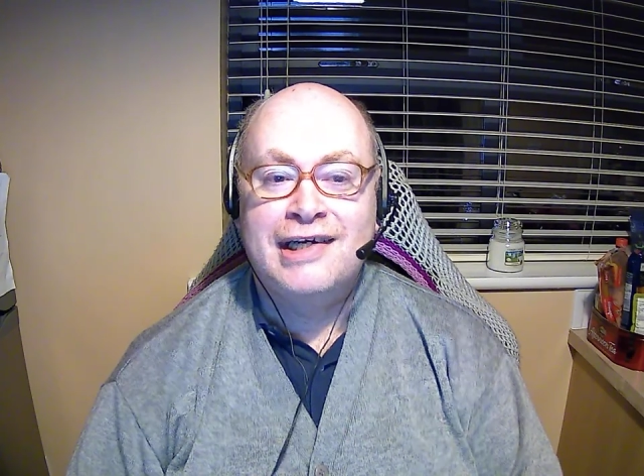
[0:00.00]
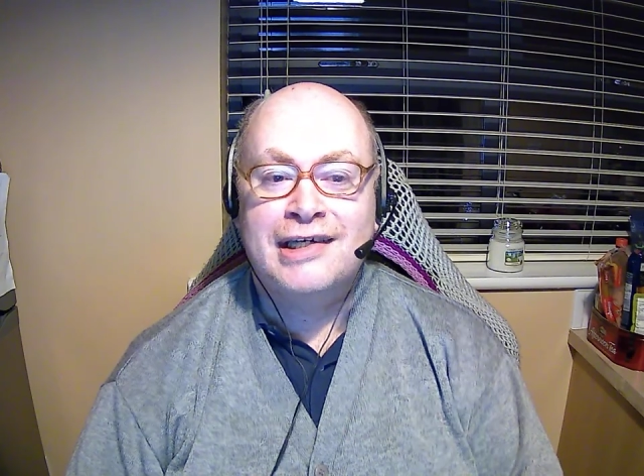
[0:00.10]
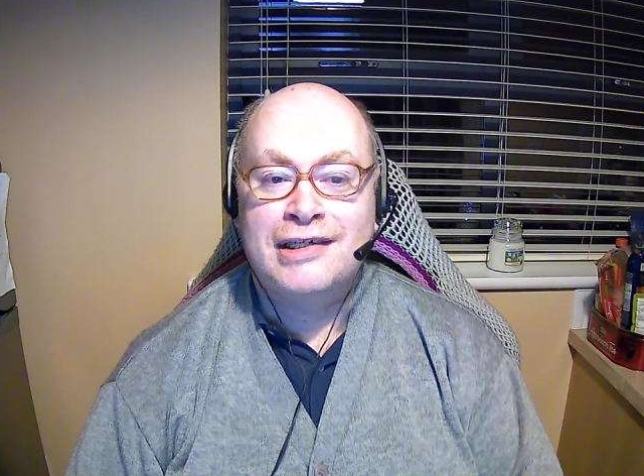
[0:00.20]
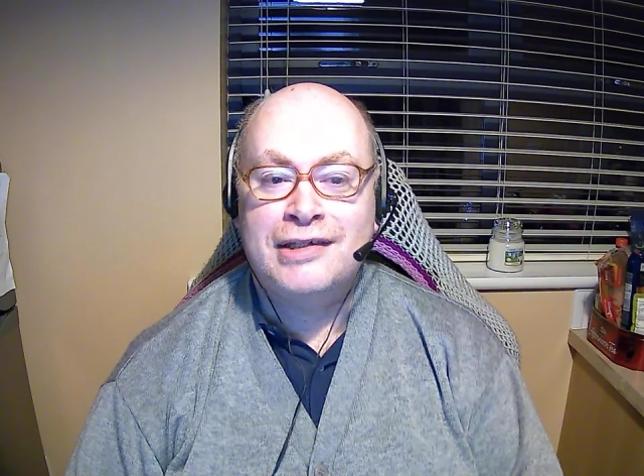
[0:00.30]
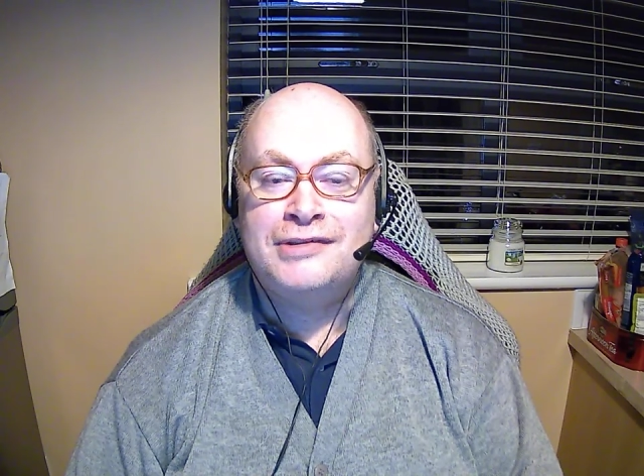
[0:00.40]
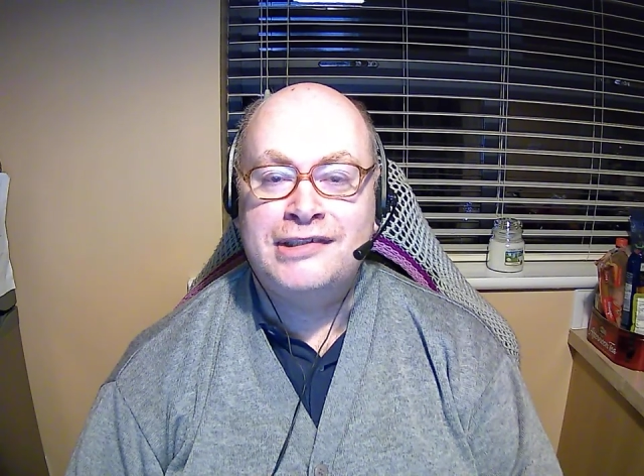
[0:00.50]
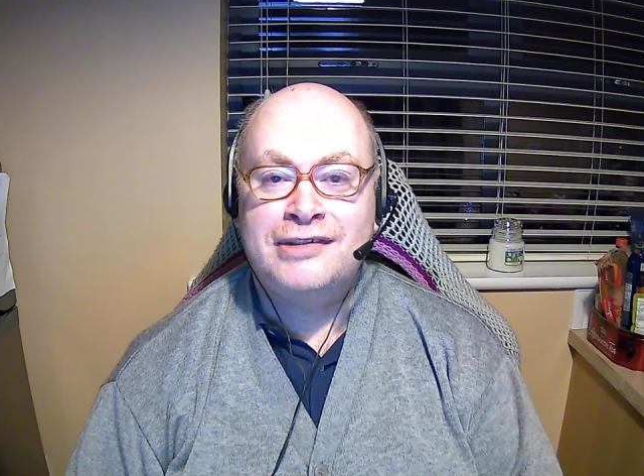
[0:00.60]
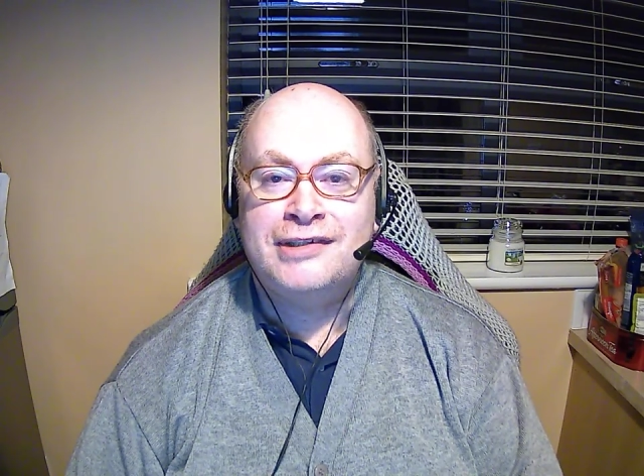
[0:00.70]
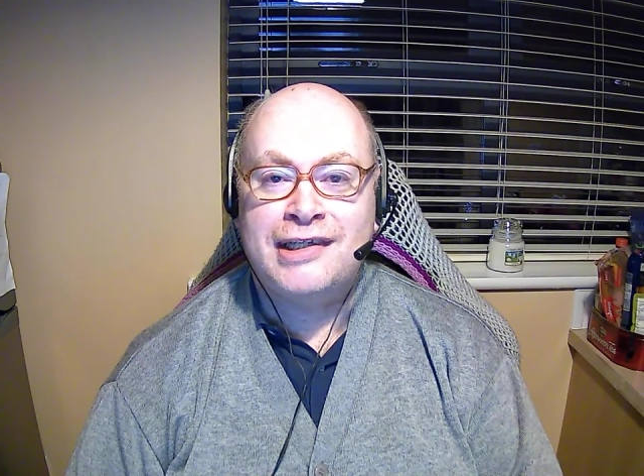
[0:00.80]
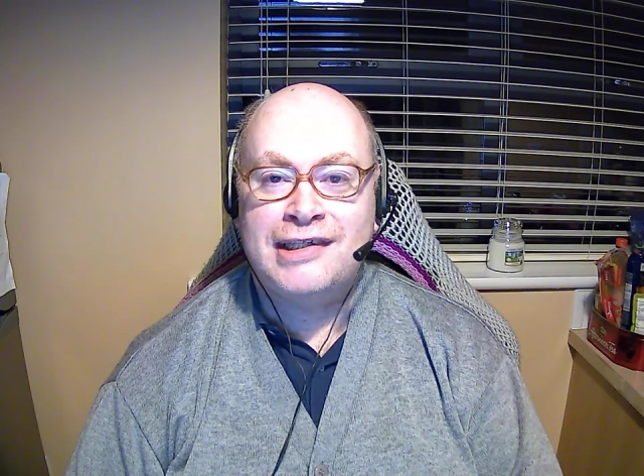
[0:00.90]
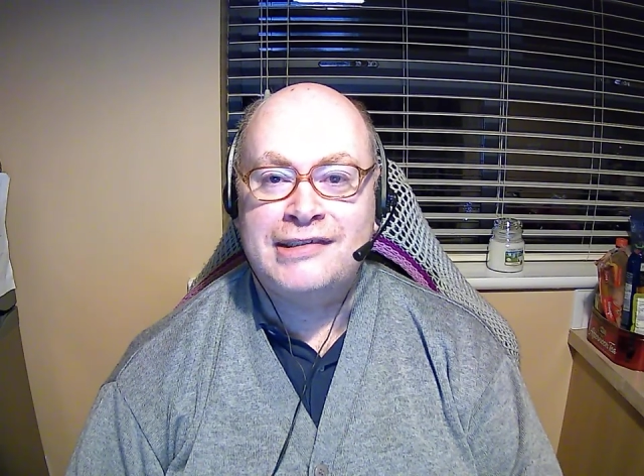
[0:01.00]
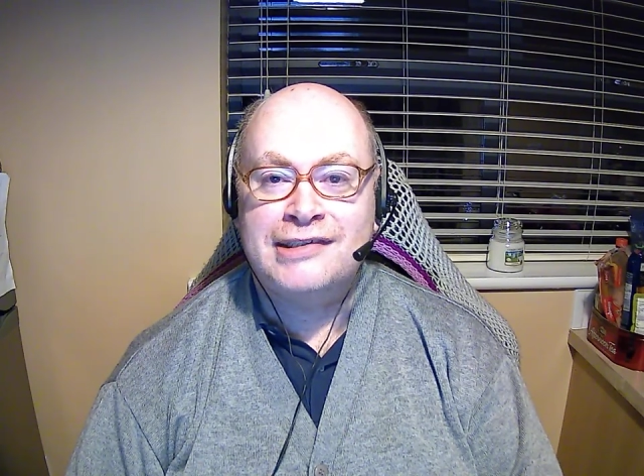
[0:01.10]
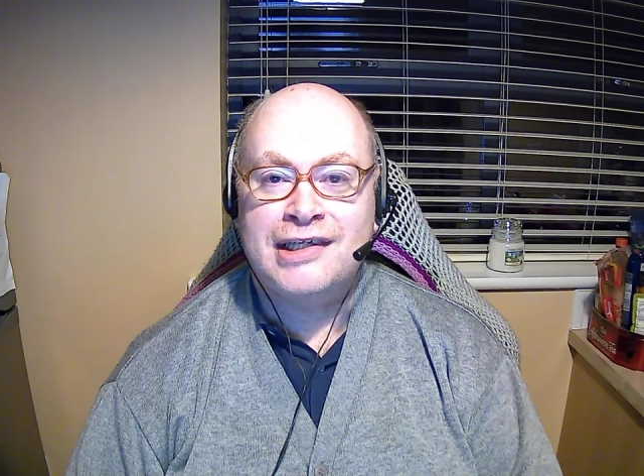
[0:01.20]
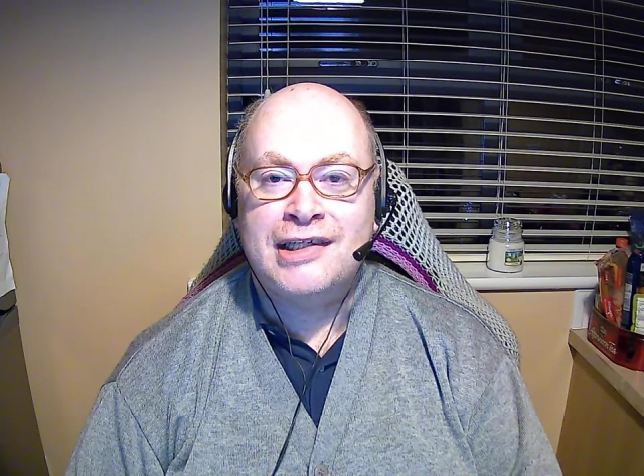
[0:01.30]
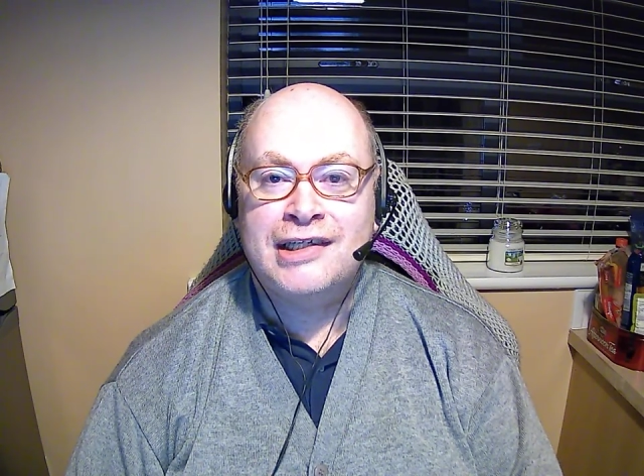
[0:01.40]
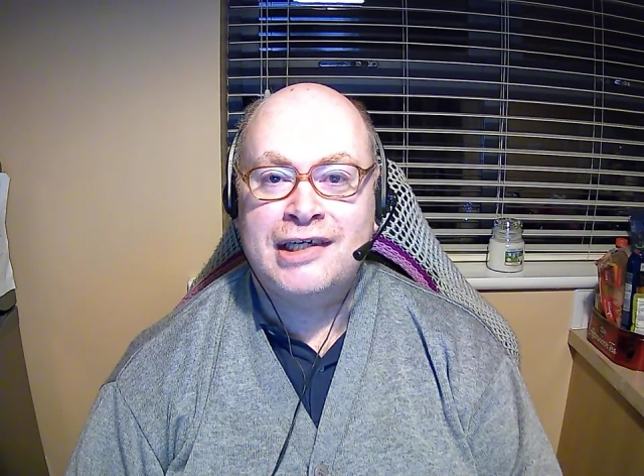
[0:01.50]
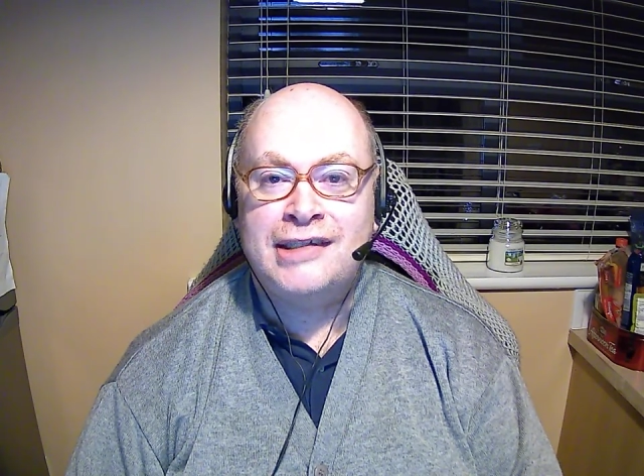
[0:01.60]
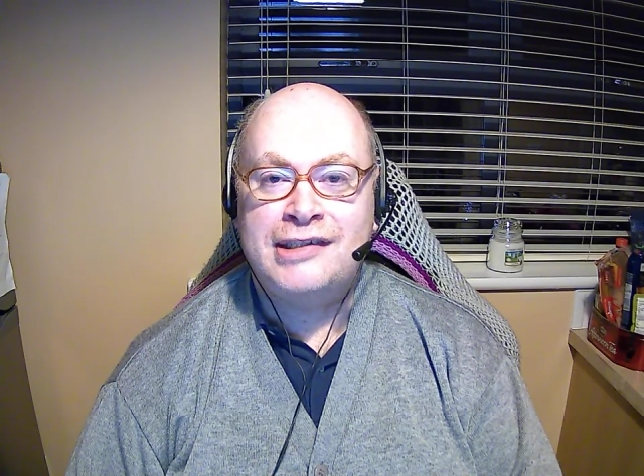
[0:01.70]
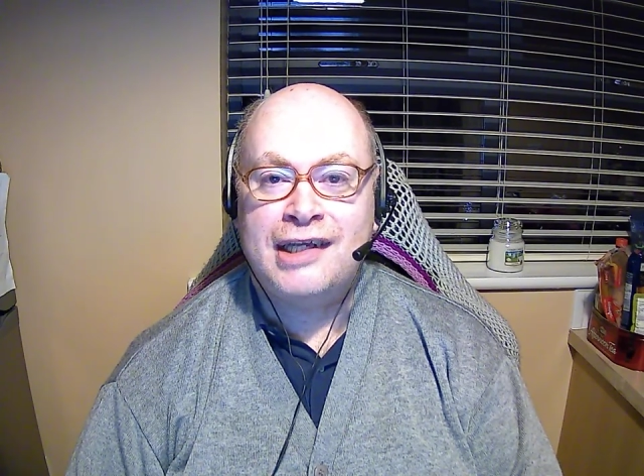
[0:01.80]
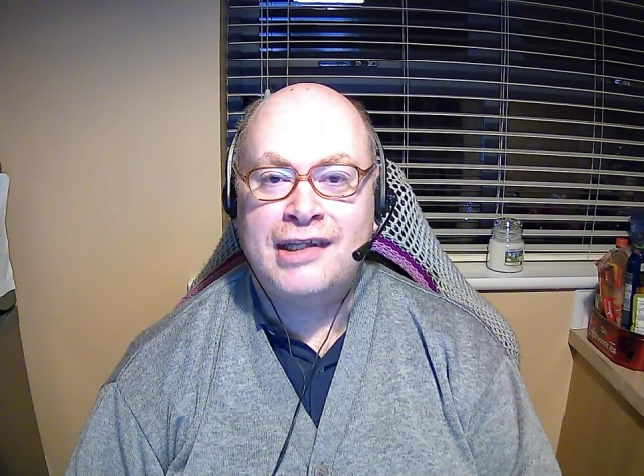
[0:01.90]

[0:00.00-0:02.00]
Close your eyes. Cut